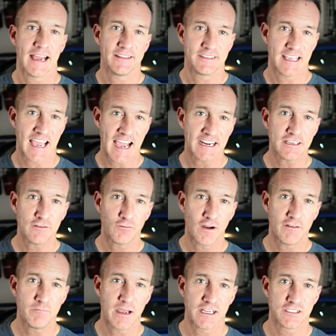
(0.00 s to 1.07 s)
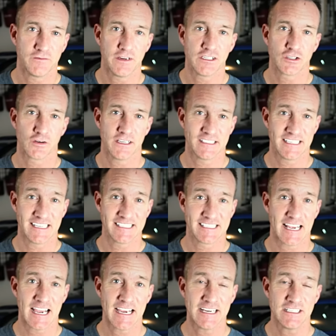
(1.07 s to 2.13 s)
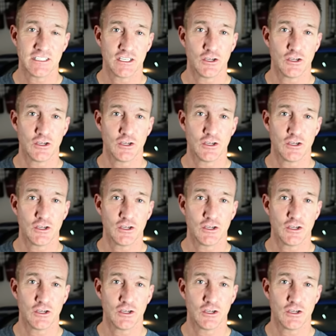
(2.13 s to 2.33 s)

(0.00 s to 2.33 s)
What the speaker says: that, the active rev match feature is designed